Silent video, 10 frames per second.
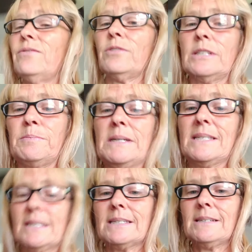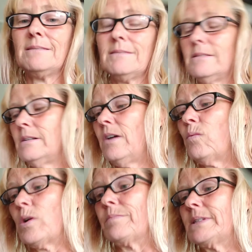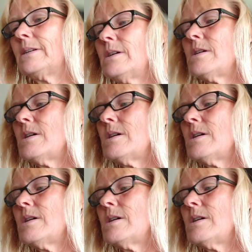different species of worms.